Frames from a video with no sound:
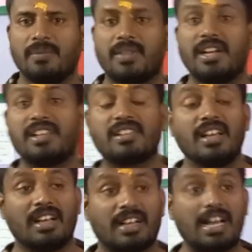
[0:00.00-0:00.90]
that is
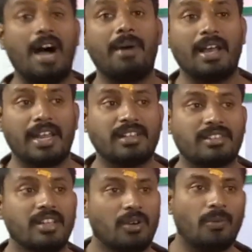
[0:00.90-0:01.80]
gamma
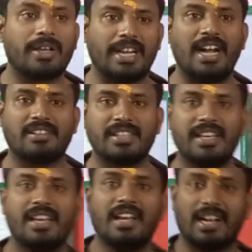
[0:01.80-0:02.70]
rays, we cannot see.